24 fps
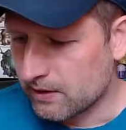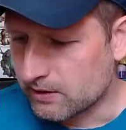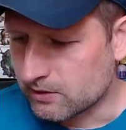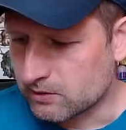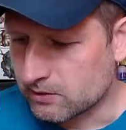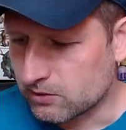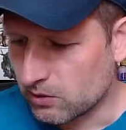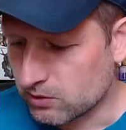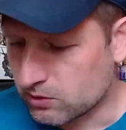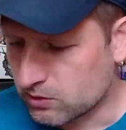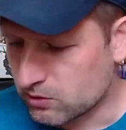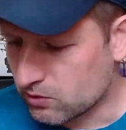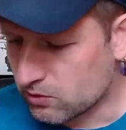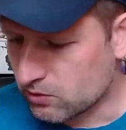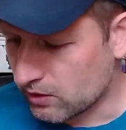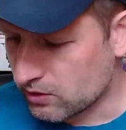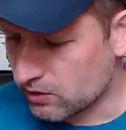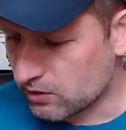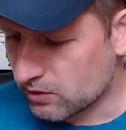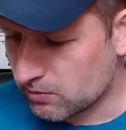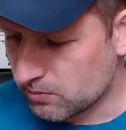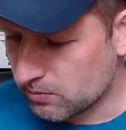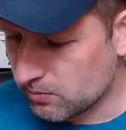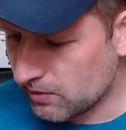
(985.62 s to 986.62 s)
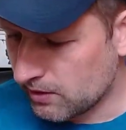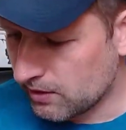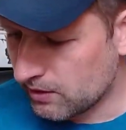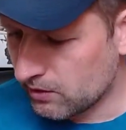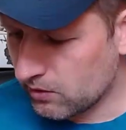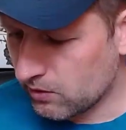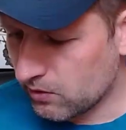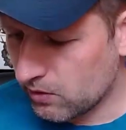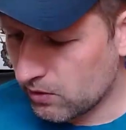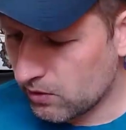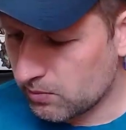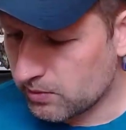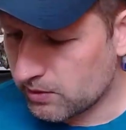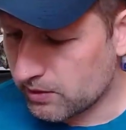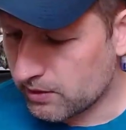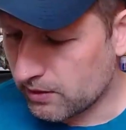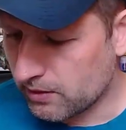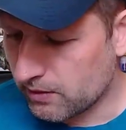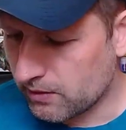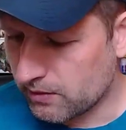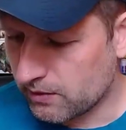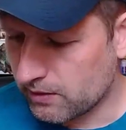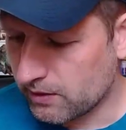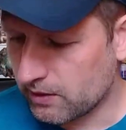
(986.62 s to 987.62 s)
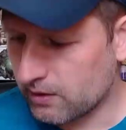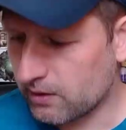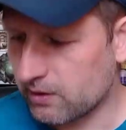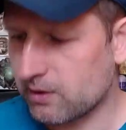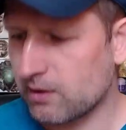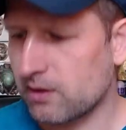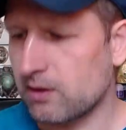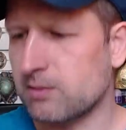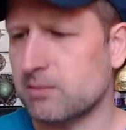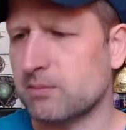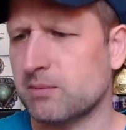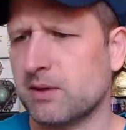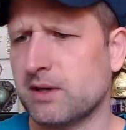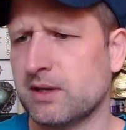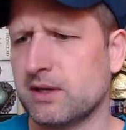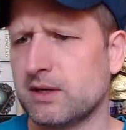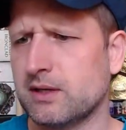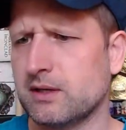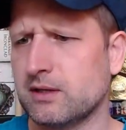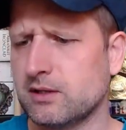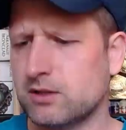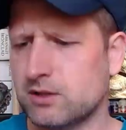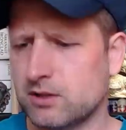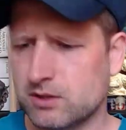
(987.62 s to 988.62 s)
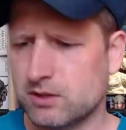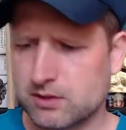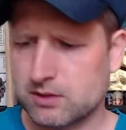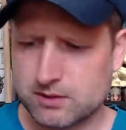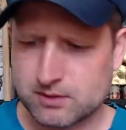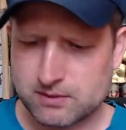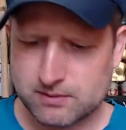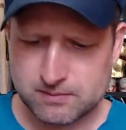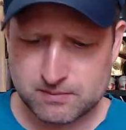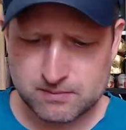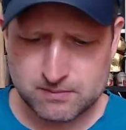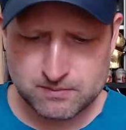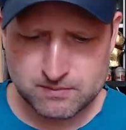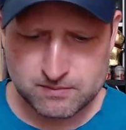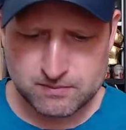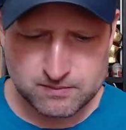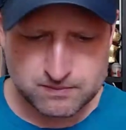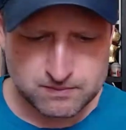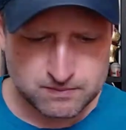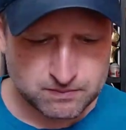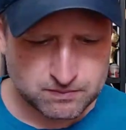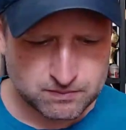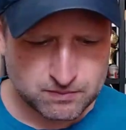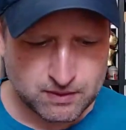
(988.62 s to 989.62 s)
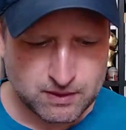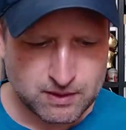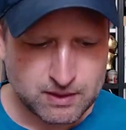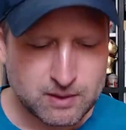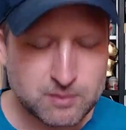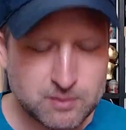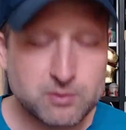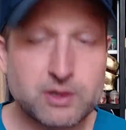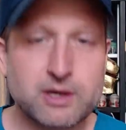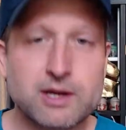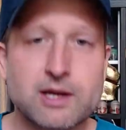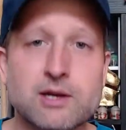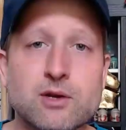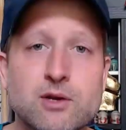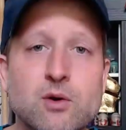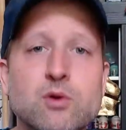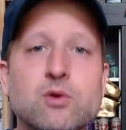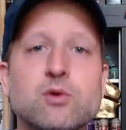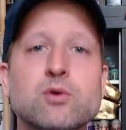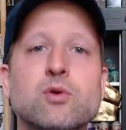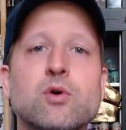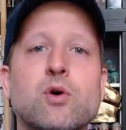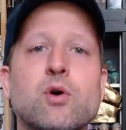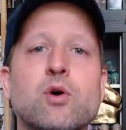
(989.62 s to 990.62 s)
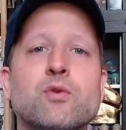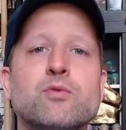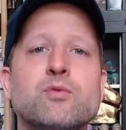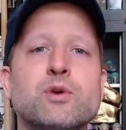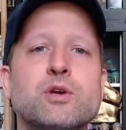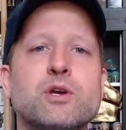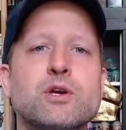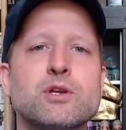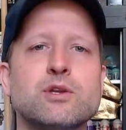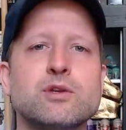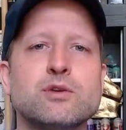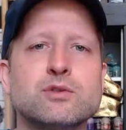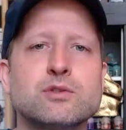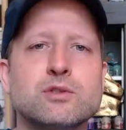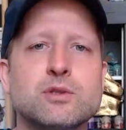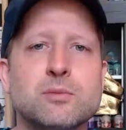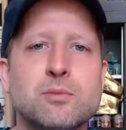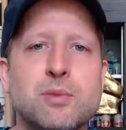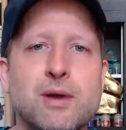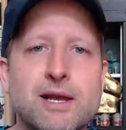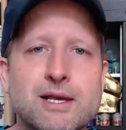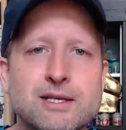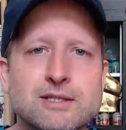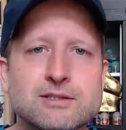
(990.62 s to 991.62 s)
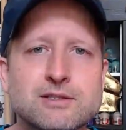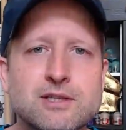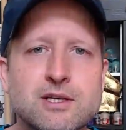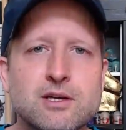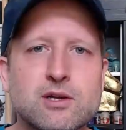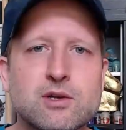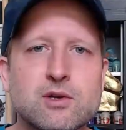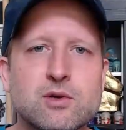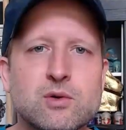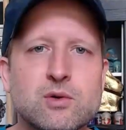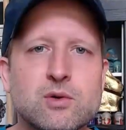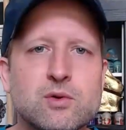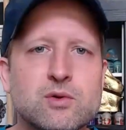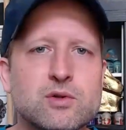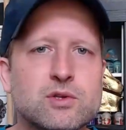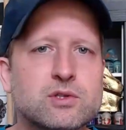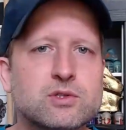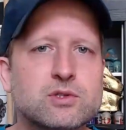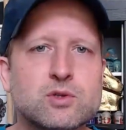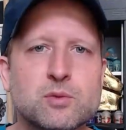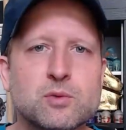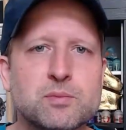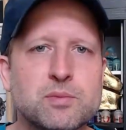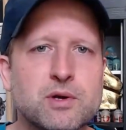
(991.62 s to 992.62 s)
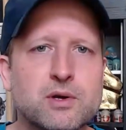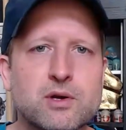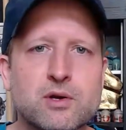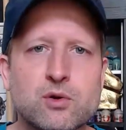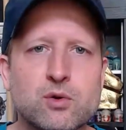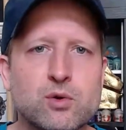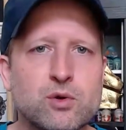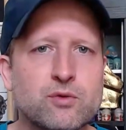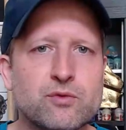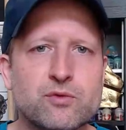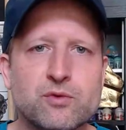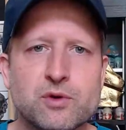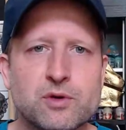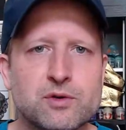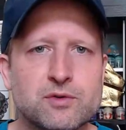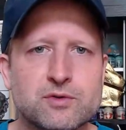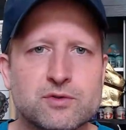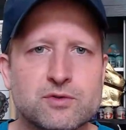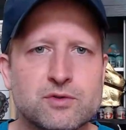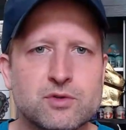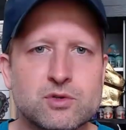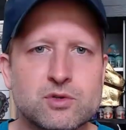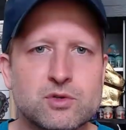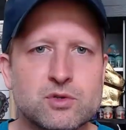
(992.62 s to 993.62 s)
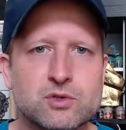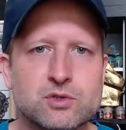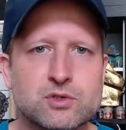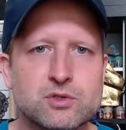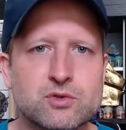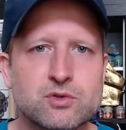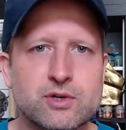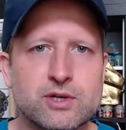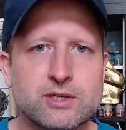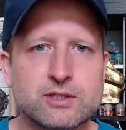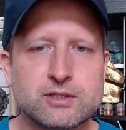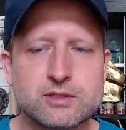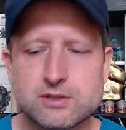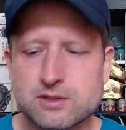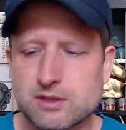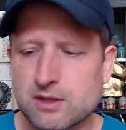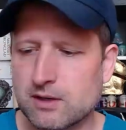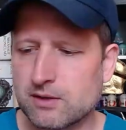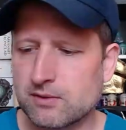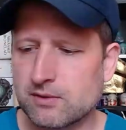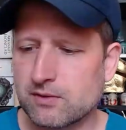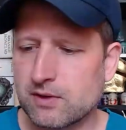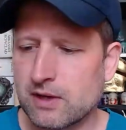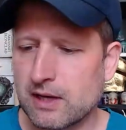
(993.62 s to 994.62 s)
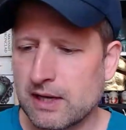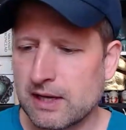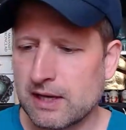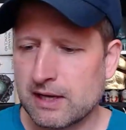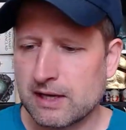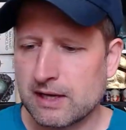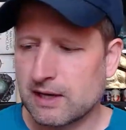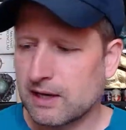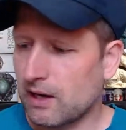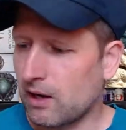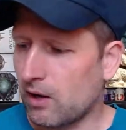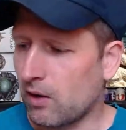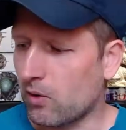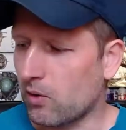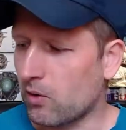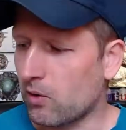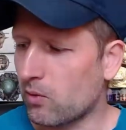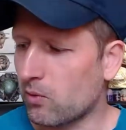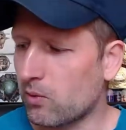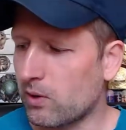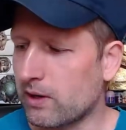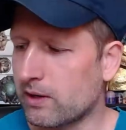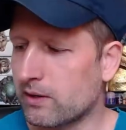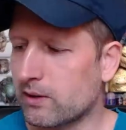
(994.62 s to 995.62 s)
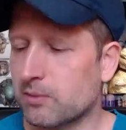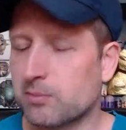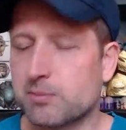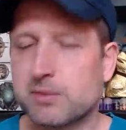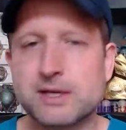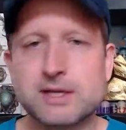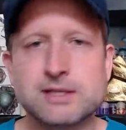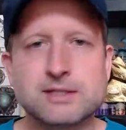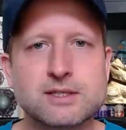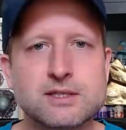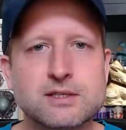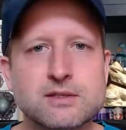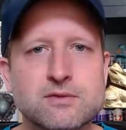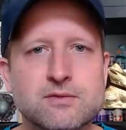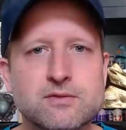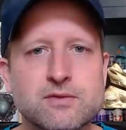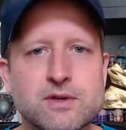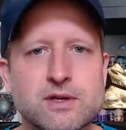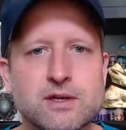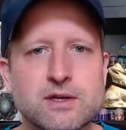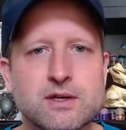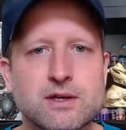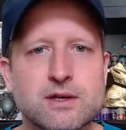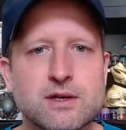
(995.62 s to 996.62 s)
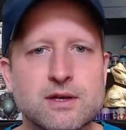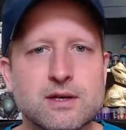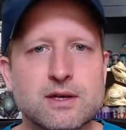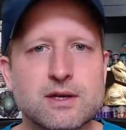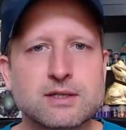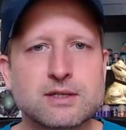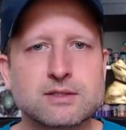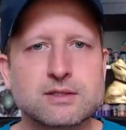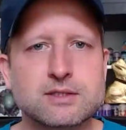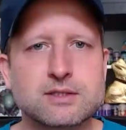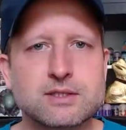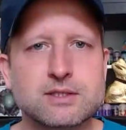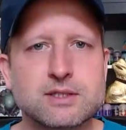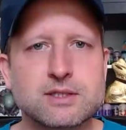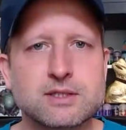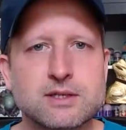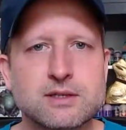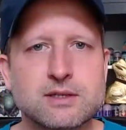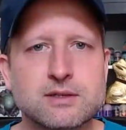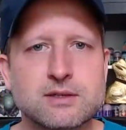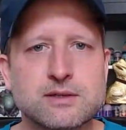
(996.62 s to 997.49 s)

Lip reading: no instruction manual, but I think I'll manage. But I don't know if you can use the plastic glue, the super glue, if you have to use green stuff, how well the pieces fit. Let's see.